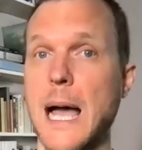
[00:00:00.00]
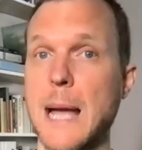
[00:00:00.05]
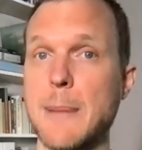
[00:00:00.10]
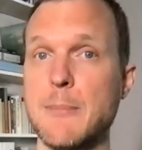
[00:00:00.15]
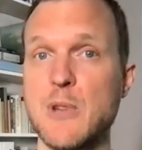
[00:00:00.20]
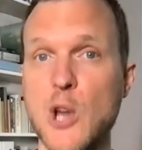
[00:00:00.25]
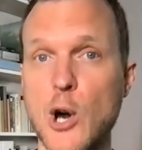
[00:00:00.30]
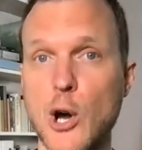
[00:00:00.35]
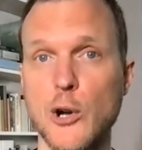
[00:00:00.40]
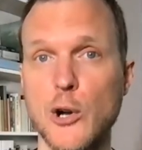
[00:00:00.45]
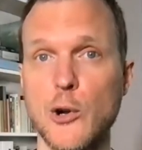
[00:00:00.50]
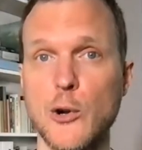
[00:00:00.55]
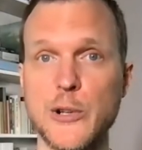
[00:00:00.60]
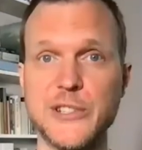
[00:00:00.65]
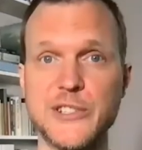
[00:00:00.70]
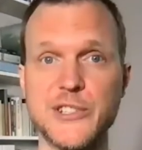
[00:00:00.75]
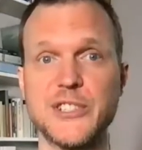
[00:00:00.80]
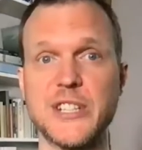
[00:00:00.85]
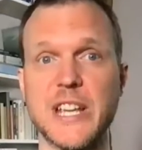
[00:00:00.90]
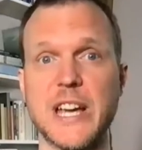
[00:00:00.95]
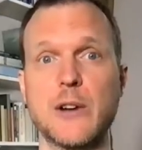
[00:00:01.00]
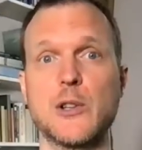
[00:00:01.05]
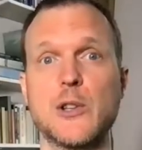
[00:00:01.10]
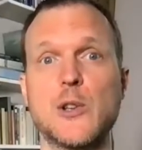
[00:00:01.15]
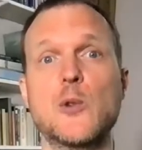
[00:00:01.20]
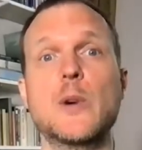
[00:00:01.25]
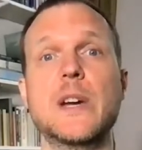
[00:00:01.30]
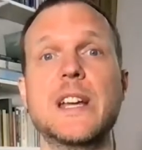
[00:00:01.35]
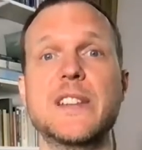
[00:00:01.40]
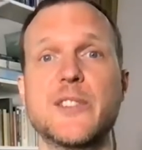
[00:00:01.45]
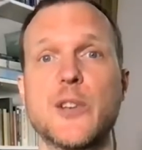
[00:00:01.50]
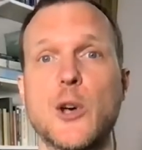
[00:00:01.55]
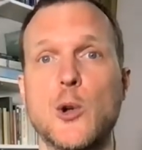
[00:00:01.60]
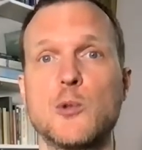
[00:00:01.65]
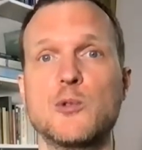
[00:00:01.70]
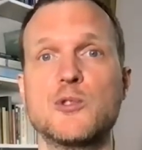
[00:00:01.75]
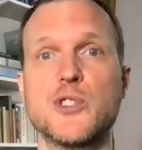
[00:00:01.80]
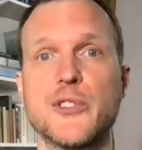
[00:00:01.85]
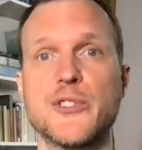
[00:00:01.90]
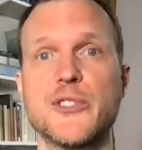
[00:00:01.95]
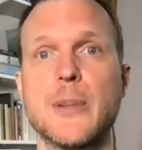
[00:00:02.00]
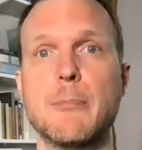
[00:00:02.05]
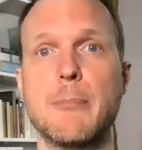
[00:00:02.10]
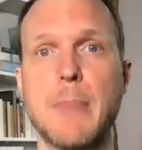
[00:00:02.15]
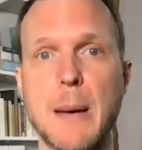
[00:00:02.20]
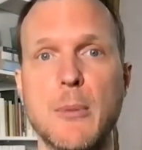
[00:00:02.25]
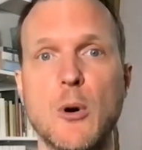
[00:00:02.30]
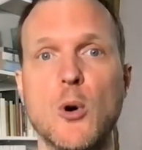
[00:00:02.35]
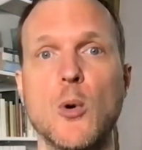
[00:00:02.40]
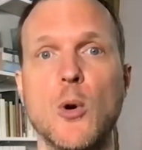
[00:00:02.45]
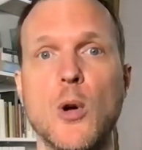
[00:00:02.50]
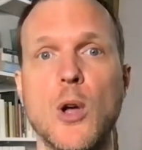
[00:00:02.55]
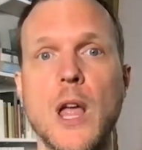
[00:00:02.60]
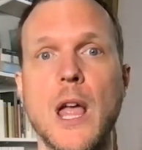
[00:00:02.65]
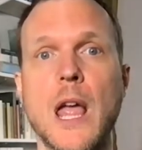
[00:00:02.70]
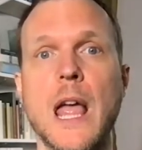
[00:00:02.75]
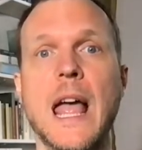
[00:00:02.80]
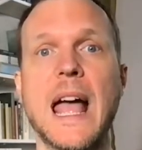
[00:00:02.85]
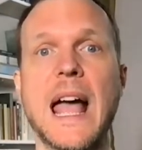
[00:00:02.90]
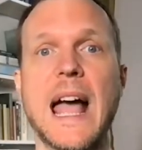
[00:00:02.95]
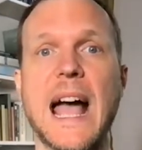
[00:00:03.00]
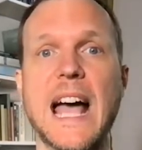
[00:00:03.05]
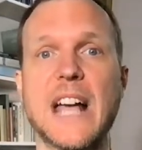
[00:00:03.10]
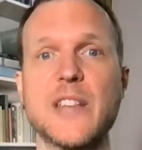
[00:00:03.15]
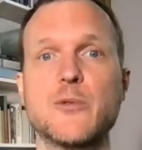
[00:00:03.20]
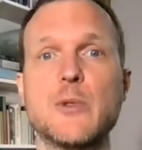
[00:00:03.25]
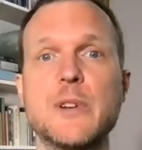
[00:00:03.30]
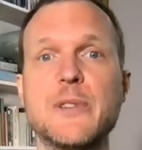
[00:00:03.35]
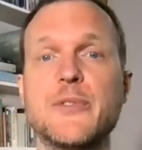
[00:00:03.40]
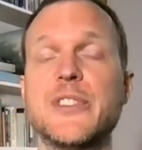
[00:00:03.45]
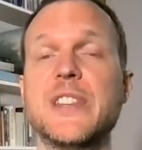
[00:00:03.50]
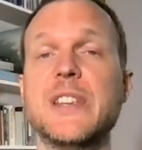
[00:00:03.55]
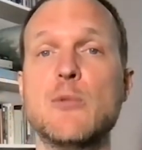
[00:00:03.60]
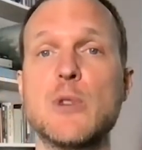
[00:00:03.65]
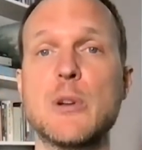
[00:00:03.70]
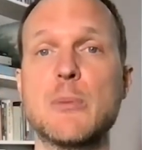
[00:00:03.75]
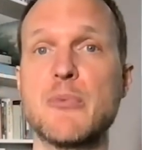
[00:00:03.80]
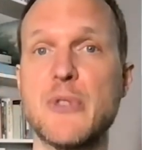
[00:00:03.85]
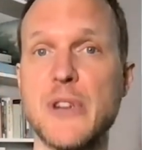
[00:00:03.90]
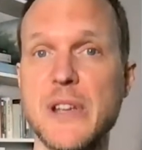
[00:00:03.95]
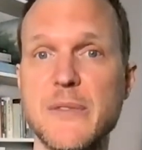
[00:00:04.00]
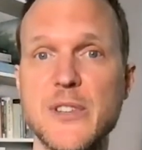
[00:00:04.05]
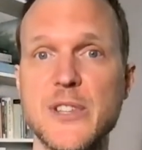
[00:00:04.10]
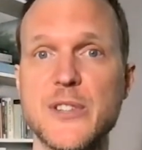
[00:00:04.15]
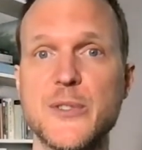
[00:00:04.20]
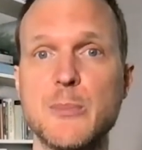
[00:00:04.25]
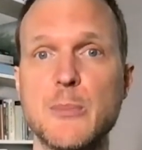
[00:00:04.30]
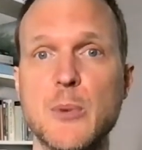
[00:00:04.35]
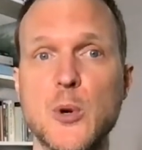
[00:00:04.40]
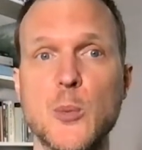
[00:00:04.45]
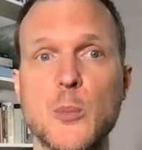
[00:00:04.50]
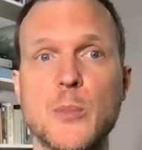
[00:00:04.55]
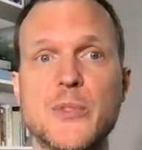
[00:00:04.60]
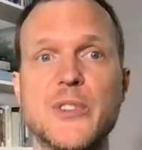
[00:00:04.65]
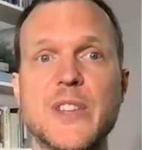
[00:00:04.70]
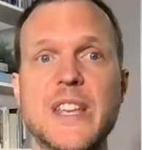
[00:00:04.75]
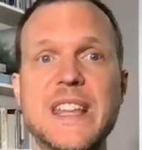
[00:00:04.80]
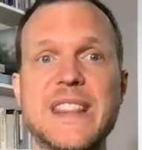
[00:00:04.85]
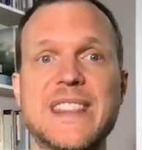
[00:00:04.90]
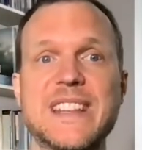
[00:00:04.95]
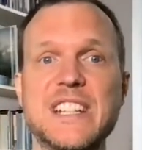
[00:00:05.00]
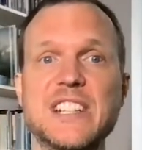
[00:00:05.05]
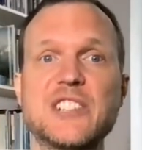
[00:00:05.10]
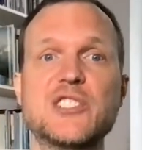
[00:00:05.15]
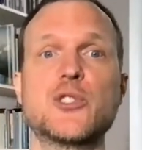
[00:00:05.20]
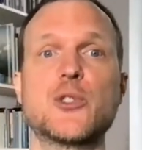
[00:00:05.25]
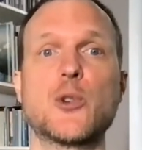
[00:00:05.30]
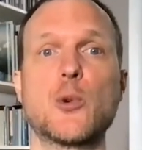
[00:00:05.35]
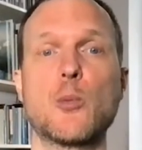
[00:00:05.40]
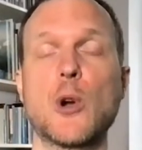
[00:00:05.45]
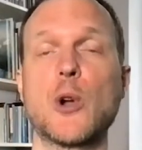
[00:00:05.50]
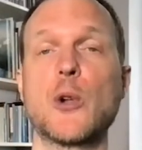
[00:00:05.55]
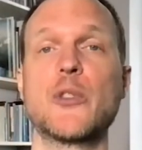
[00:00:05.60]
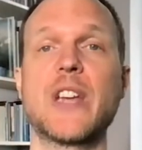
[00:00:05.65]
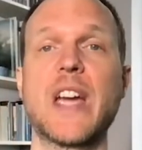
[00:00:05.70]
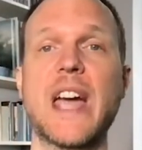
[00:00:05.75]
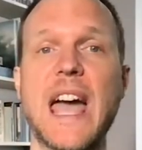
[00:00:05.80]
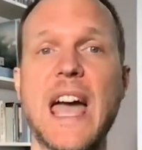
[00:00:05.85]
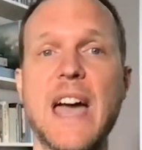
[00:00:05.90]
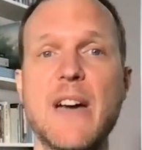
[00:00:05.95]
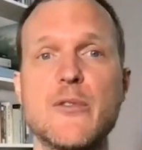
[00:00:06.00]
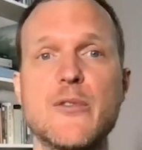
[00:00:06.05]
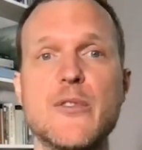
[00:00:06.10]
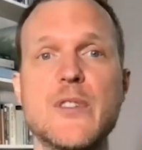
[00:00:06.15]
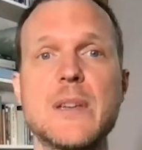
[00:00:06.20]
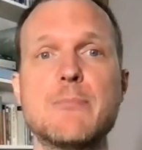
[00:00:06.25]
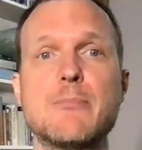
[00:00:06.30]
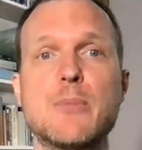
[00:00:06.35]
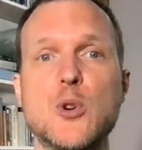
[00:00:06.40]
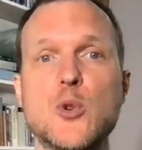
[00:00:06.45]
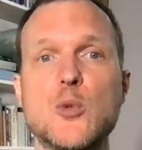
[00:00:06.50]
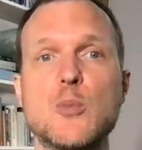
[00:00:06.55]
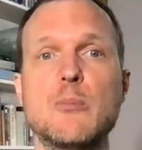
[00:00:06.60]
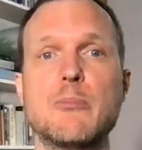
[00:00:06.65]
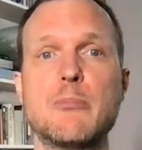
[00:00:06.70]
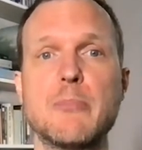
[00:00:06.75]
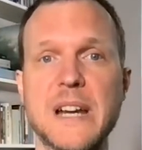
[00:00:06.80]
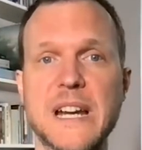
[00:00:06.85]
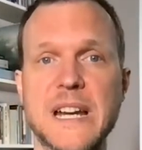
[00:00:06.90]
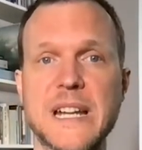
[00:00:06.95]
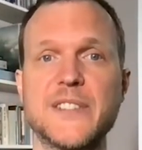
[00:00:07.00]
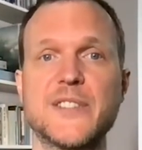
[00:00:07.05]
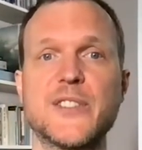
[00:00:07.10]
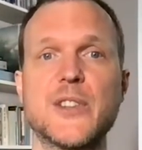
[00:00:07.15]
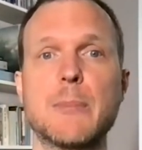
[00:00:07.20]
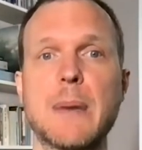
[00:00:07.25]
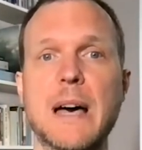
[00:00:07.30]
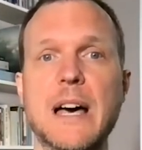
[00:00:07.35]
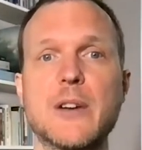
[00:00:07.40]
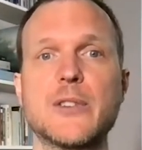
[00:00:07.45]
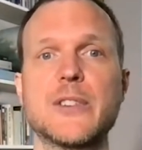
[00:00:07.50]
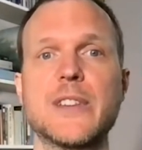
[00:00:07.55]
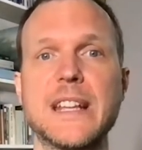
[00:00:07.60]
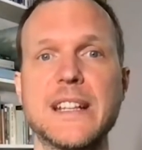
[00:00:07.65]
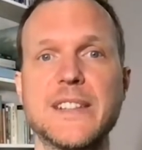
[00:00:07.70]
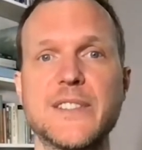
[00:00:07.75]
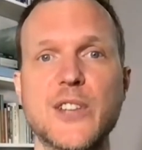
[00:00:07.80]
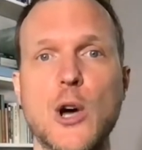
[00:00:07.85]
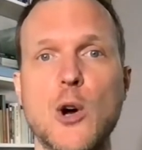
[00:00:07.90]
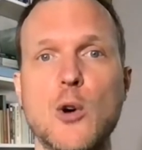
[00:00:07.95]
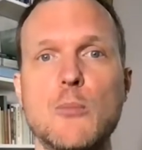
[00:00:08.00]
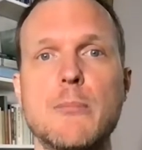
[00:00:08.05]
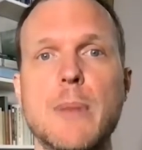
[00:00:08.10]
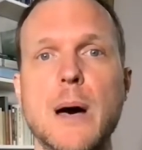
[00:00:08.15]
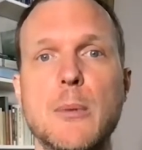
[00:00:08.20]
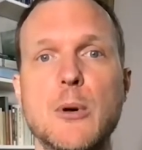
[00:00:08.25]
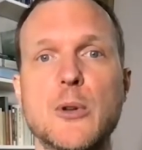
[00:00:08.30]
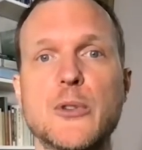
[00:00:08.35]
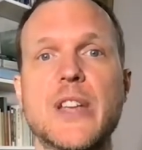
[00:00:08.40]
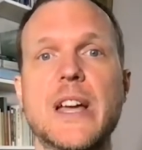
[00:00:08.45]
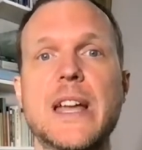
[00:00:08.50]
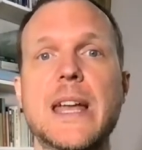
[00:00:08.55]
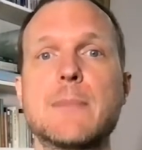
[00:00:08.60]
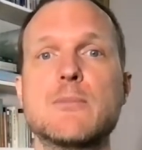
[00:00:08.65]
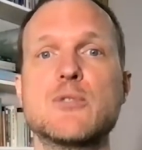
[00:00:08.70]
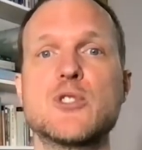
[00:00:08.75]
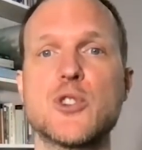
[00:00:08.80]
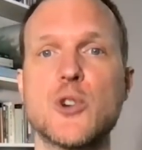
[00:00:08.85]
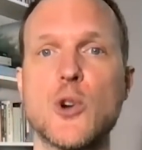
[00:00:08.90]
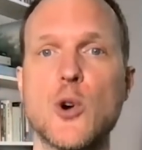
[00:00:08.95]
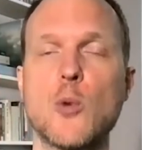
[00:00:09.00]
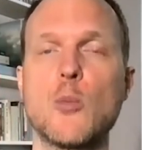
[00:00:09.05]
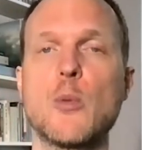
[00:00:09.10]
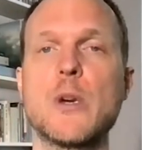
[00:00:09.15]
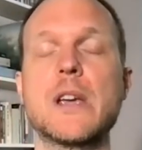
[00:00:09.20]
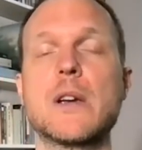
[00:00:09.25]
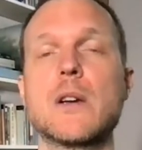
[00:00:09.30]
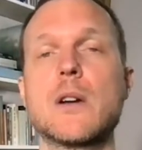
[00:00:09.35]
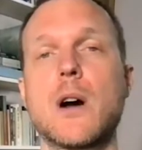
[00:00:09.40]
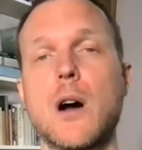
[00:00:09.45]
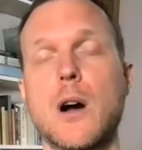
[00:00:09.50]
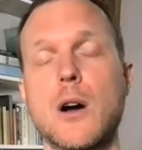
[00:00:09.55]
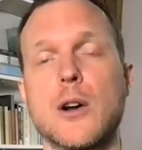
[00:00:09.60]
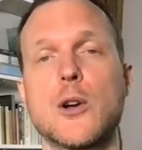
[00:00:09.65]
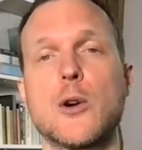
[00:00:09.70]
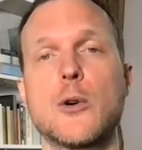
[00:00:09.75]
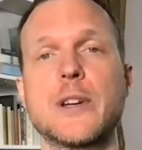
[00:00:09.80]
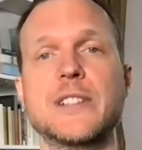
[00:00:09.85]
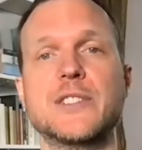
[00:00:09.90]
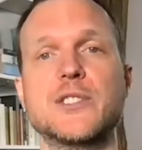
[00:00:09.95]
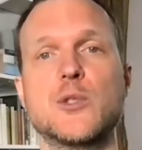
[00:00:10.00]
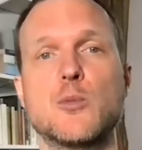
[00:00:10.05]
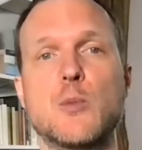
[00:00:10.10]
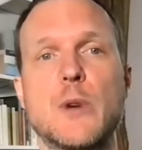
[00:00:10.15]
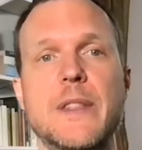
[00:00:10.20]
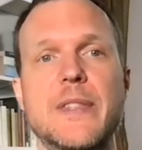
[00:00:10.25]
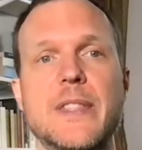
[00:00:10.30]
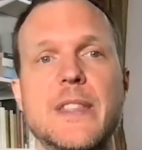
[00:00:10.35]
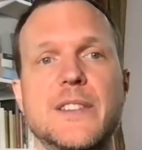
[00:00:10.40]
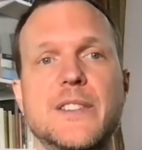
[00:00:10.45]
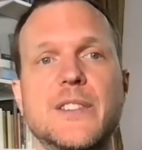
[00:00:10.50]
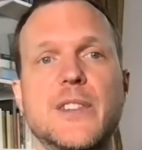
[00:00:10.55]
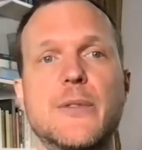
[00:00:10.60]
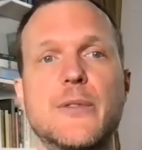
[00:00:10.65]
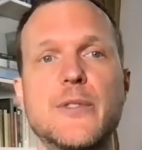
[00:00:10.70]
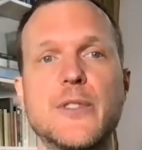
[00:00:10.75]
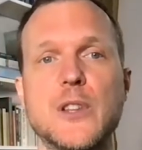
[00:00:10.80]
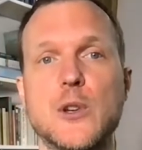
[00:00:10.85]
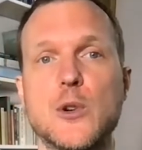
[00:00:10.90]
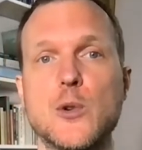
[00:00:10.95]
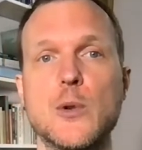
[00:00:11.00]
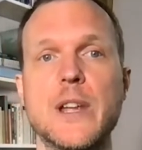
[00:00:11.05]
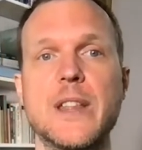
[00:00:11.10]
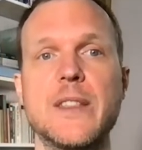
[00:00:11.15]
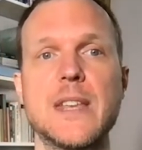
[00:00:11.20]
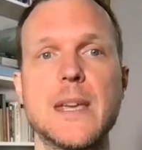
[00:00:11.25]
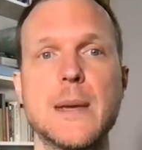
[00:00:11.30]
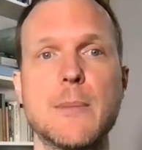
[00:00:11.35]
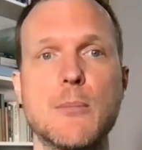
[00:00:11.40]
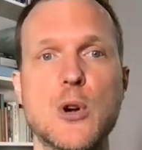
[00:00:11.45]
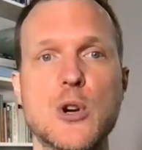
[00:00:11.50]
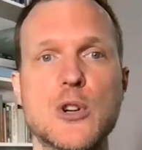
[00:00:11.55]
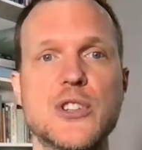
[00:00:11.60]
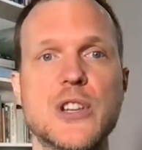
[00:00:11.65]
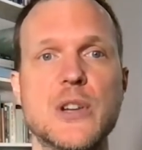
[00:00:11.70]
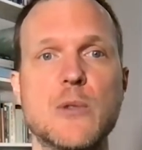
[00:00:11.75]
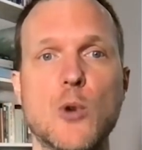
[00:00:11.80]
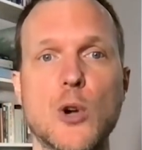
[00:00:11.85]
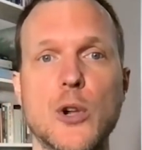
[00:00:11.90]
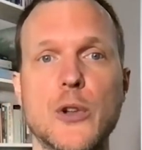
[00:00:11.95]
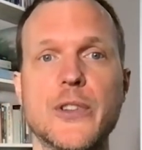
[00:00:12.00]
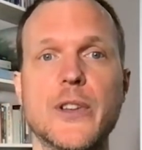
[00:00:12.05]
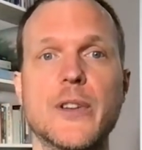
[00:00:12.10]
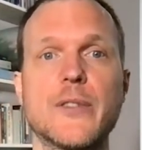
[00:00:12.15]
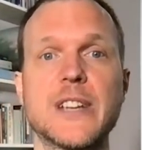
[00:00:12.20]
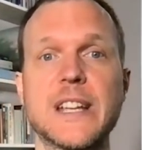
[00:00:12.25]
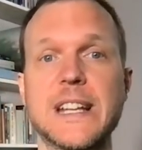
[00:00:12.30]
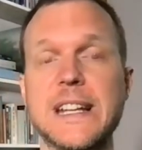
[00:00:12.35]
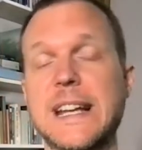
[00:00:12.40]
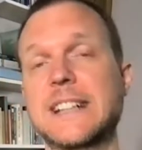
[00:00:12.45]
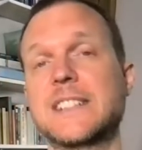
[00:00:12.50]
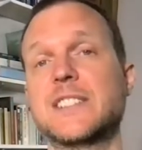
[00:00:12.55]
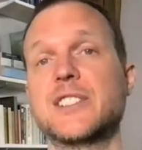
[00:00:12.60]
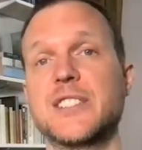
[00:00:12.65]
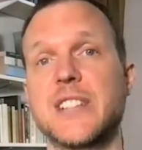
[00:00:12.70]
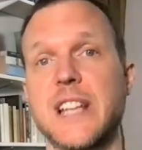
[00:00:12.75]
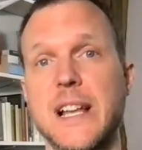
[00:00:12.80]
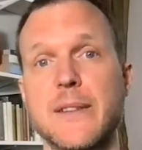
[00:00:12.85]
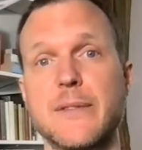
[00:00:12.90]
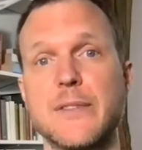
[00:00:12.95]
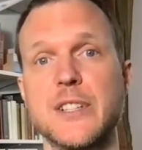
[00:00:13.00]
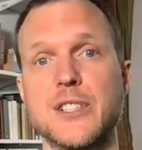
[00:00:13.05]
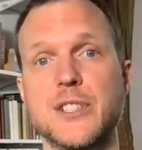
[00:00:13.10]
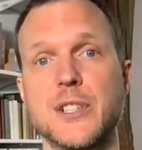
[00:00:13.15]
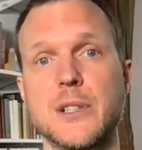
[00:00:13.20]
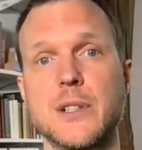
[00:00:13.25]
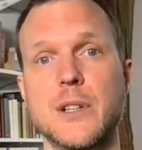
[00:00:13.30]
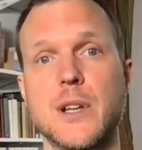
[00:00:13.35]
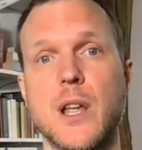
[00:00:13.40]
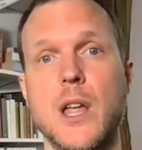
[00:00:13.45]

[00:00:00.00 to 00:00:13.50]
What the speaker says: I'm not going to tell you it's all just a bubble. As we've seen with previous booms in the digital world, every boom brings about its own bubbles, and I'm sure we are going to witness a few in the emerging world of connected television.